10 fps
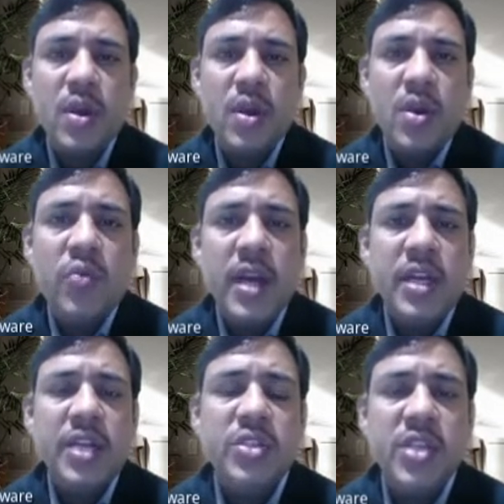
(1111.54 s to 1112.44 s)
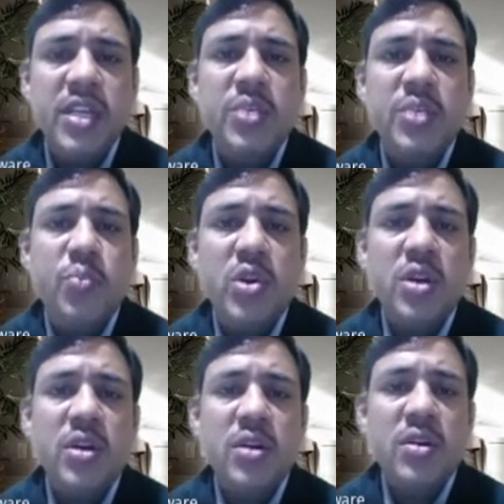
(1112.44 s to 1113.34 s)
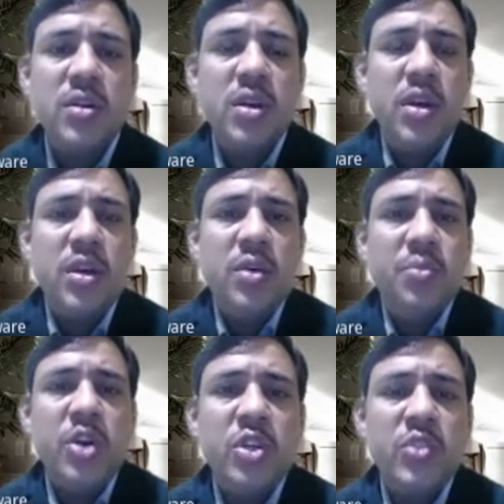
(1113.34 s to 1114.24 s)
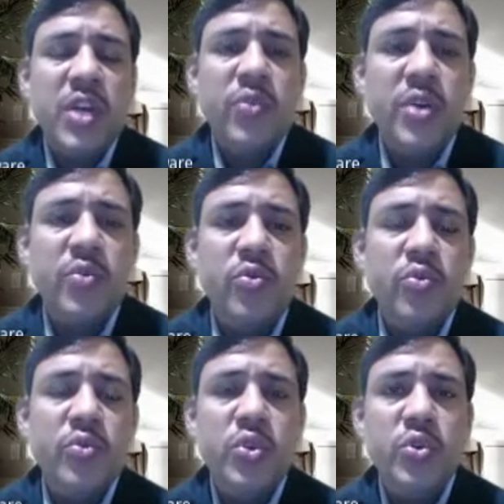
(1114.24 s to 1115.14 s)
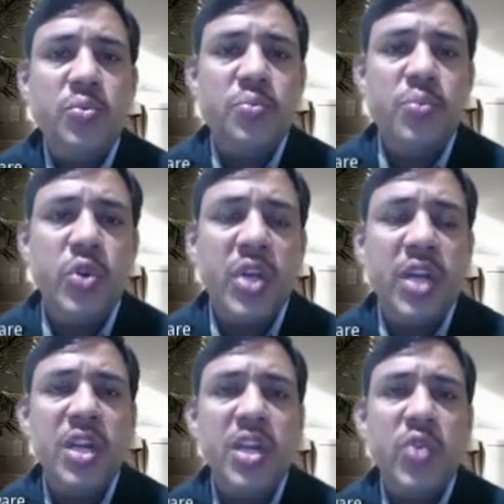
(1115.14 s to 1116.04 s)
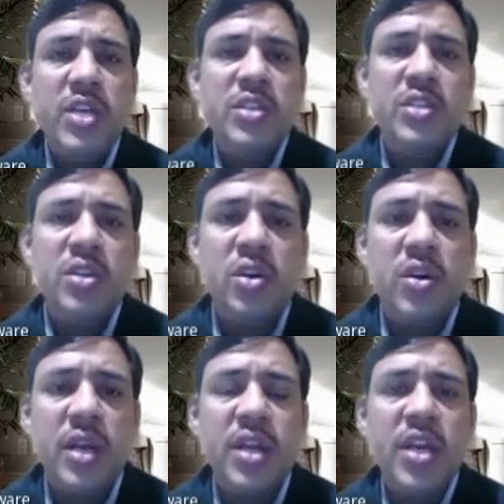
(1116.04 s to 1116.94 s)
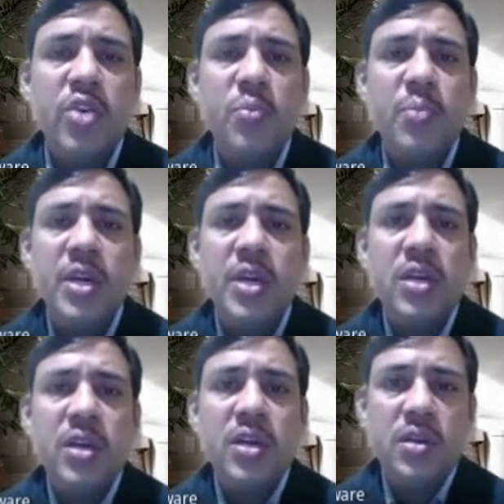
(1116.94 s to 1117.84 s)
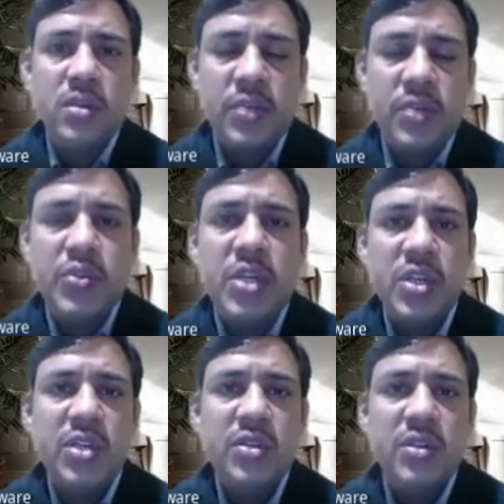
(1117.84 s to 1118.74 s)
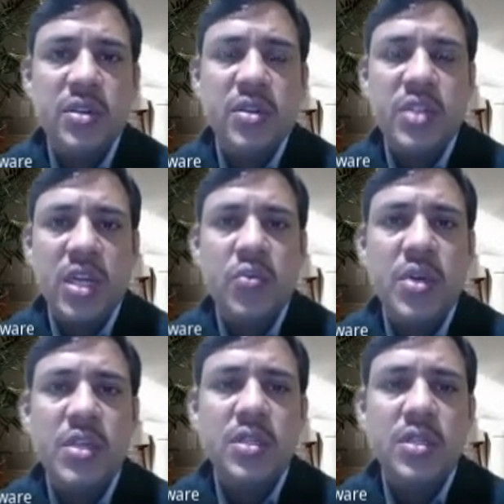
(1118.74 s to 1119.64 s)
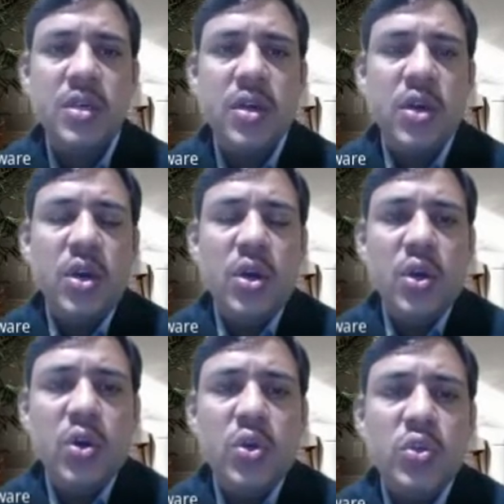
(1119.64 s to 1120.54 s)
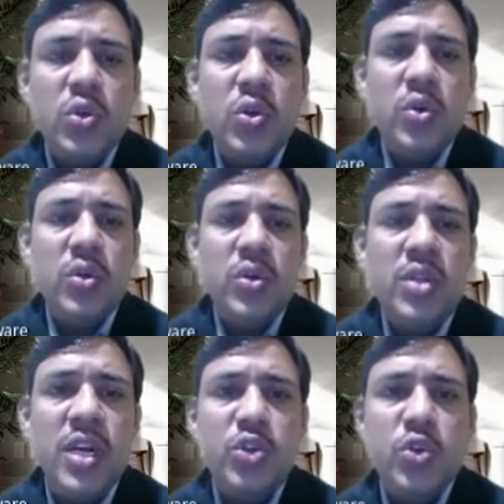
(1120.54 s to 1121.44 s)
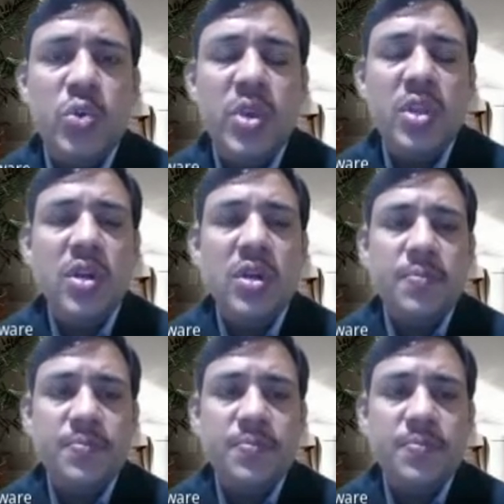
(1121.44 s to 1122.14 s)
Why testing is important? Because whenever you put any device or any equipment in the substation in service, so there should be the